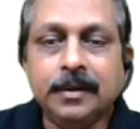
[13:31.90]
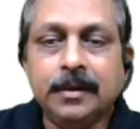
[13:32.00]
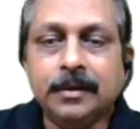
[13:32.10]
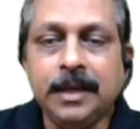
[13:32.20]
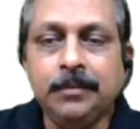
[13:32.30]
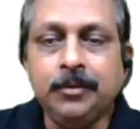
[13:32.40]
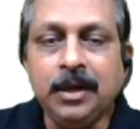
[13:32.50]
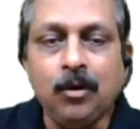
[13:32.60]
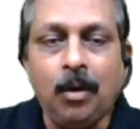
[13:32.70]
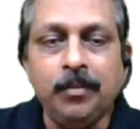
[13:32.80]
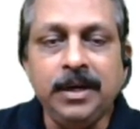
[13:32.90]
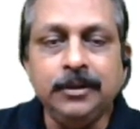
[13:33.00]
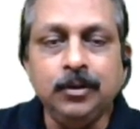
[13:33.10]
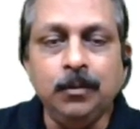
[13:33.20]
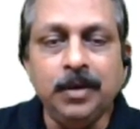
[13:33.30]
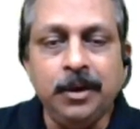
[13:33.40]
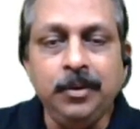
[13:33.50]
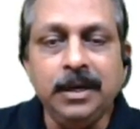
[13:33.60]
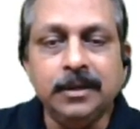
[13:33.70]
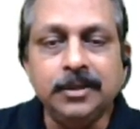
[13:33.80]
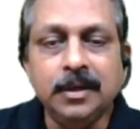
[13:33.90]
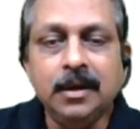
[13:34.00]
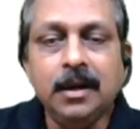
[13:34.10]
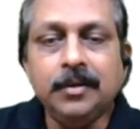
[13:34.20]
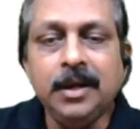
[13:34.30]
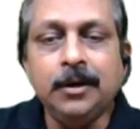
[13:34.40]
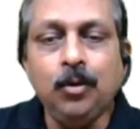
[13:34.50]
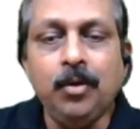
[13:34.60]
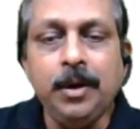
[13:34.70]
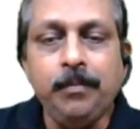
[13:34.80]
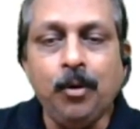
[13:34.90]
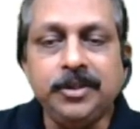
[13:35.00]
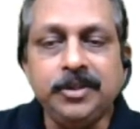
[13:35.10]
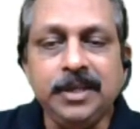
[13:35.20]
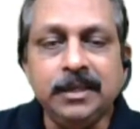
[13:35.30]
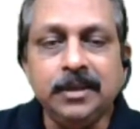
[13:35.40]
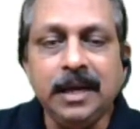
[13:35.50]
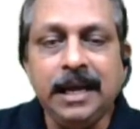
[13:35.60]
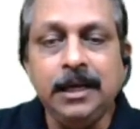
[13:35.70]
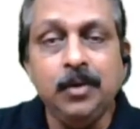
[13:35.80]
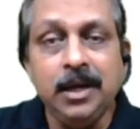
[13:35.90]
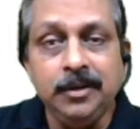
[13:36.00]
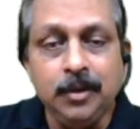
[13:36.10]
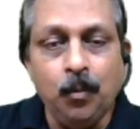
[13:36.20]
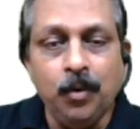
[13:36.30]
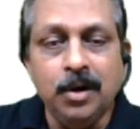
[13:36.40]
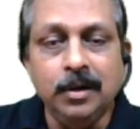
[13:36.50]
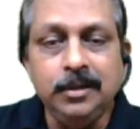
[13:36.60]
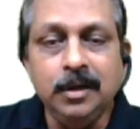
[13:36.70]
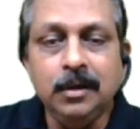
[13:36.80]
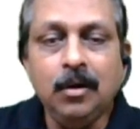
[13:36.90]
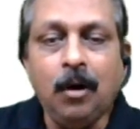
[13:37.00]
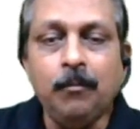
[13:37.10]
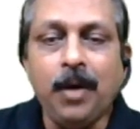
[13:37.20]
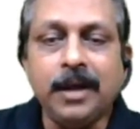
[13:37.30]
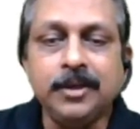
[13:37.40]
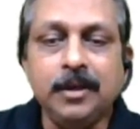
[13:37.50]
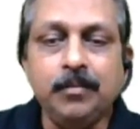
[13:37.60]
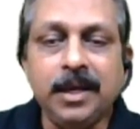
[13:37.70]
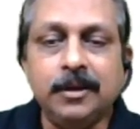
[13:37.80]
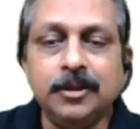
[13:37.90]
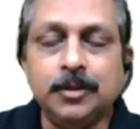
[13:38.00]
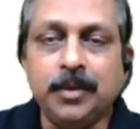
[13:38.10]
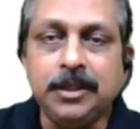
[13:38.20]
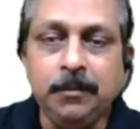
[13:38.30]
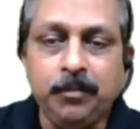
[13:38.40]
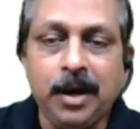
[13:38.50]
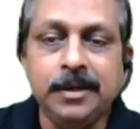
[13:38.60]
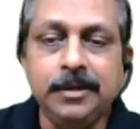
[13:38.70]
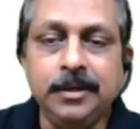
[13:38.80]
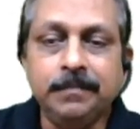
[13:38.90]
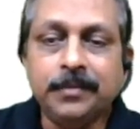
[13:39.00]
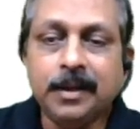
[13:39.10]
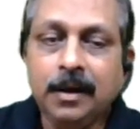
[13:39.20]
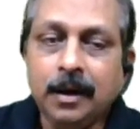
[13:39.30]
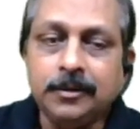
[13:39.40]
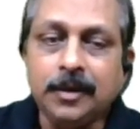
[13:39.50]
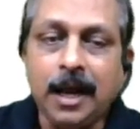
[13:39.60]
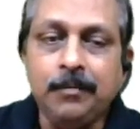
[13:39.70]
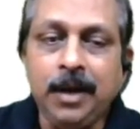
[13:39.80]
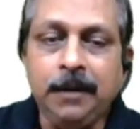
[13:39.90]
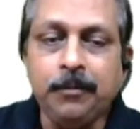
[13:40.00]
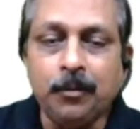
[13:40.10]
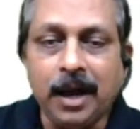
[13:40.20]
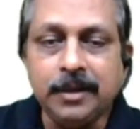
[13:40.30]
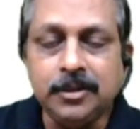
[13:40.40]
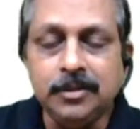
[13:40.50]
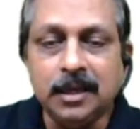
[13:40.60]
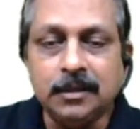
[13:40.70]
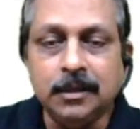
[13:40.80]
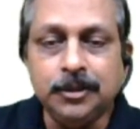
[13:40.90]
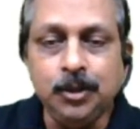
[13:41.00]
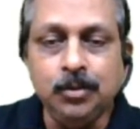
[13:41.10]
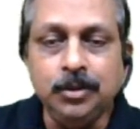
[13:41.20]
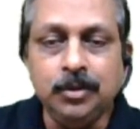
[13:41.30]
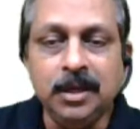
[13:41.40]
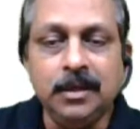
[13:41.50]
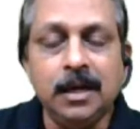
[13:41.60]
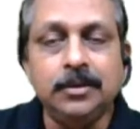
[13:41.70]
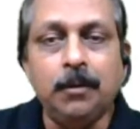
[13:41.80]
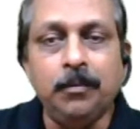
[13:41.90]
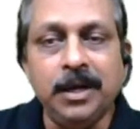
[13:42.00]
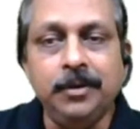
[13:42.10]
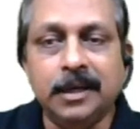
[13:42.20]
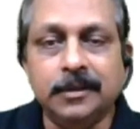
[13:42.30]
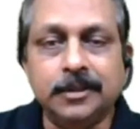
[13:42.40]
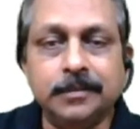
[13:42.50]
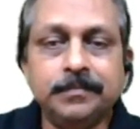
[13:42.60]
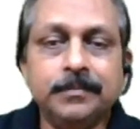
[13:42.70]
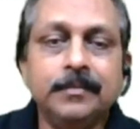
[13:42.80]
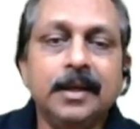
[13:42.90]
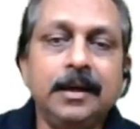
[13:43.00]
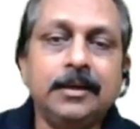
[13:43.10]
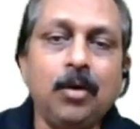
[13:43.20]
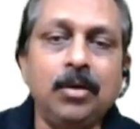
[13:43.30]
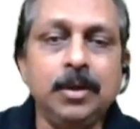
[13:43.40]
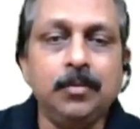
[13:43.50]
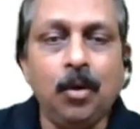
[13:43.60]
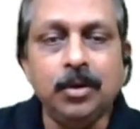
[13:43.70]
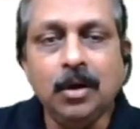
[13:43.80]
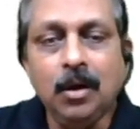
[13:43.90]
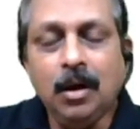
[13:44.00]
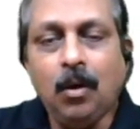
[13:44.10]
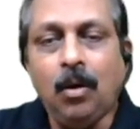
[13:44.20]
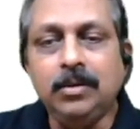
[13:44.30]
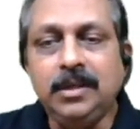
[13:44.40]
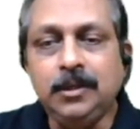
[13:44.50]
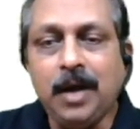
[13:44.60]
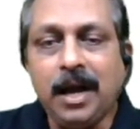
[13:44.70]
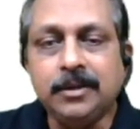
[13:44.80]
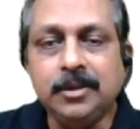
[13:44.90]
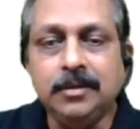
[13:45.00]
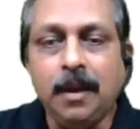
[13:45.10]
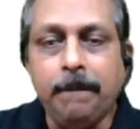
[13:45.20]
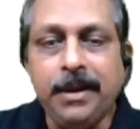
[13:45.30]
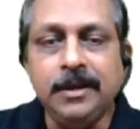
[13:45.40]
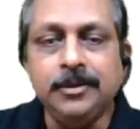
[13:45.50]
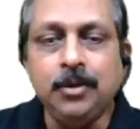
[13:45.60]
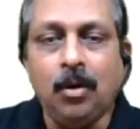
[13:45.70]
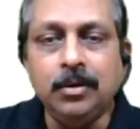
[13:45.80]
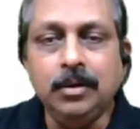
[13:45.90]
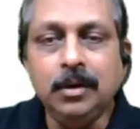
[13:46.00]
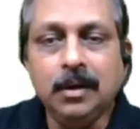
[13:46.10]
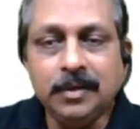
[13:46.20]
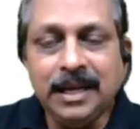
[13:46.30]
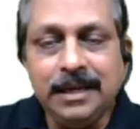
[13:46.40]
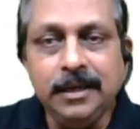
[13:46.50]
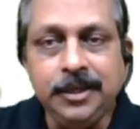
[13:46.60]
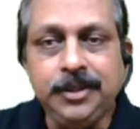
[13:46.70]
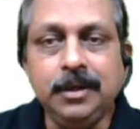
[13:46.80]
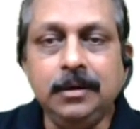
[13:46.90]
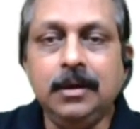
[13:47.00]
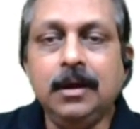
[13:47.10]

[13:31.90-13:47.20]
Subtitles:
them to accommodate new variants, there are no reports yet anywhere in the world of vaccine makers specifying a timeline for vaccines that are tuned to the Delta variants. It talks about all these vaccines are based on the initial